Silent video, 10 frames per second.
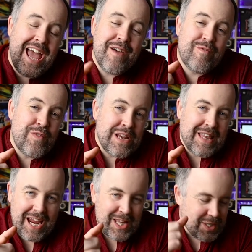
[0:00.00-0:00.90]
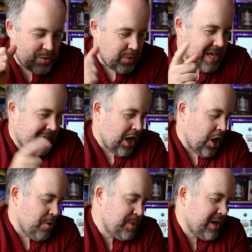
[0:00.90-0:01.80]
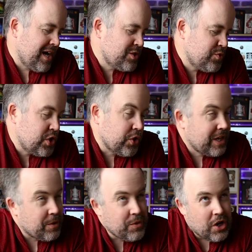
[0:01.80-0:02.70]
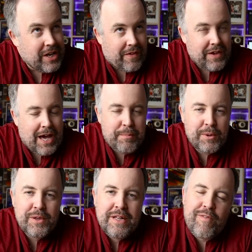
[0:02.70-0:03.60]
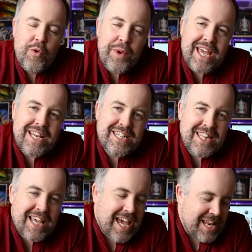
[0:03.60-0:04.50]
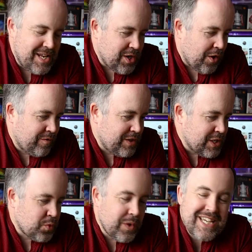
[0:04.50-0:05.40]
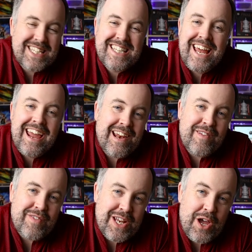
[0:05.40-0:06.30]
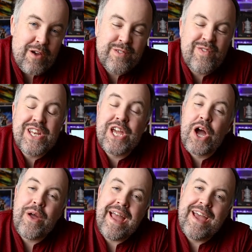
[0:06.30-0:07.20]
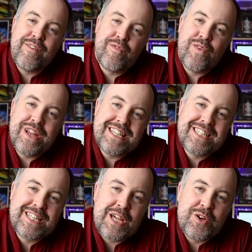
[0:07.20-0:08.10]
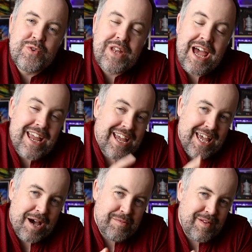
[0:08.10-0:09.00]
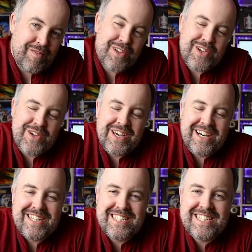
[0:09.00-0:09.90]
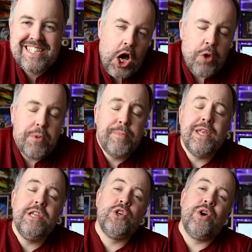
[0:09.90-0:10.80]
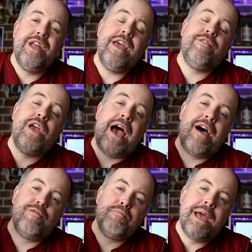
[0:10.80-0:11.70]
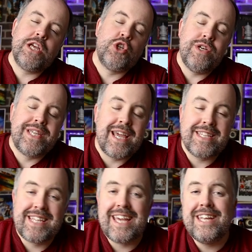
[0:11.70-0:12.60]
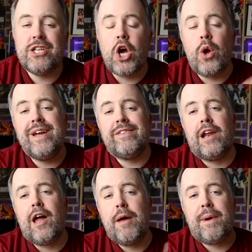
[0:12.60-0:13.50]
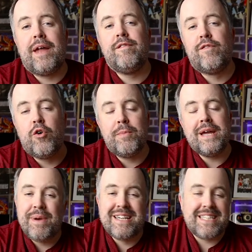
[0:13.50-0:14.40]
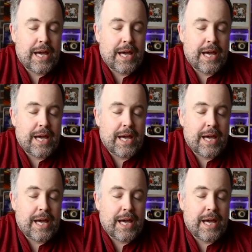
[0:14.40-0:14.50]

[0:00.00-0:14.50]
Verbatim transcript: every day this week. I hope you guys are enjoying it. We've got another couple before we get to the end of this week's daily videos. Video every single day coming for you guys. I hope you've been enjoying it. If you have, make sure you take a second, go hit the like button for me because